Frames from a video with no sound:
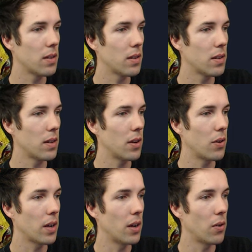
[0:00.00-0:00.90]
You
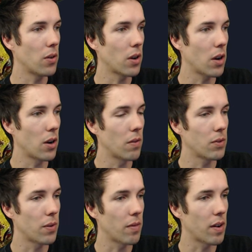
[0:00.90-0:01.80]
can no longer go over
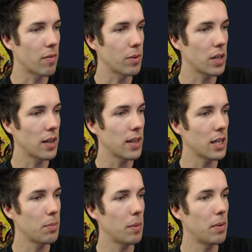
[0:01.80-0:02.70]
twenty-five percent attack
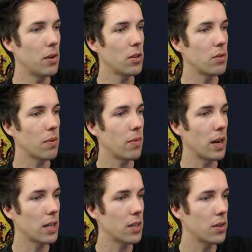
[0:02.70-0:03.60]
speed bonus with
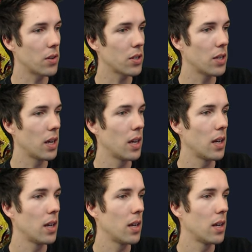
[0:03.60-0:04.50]
relics and docks.
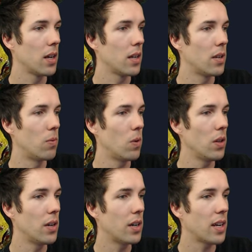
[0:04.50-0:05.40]
The
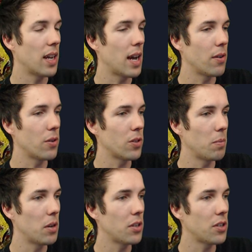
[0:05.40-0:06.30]
Wanderer can now use
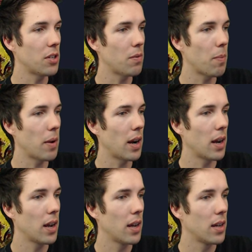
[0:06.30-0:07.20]
emergency repair.
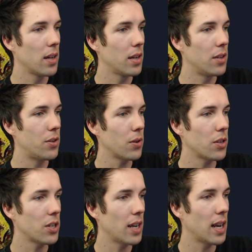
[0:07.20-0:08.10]

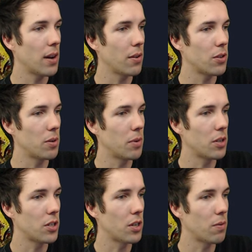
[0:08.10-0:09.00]
Docks can now use
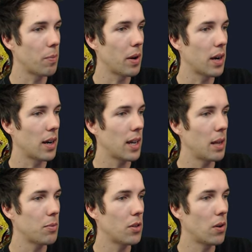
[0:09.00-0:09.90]
emergency repair.
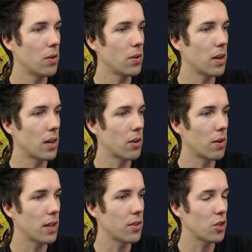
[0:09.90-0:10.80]
Keeps no longer
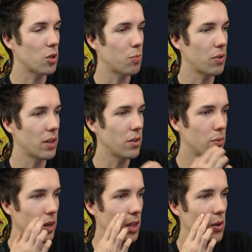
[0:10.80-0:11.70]
grant a Springald
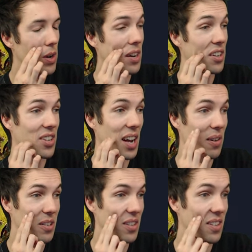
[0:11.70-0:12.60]
when a unit is
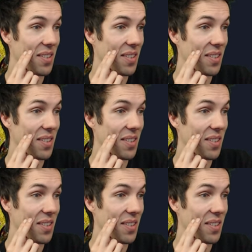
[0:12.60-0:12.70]
garrisoned.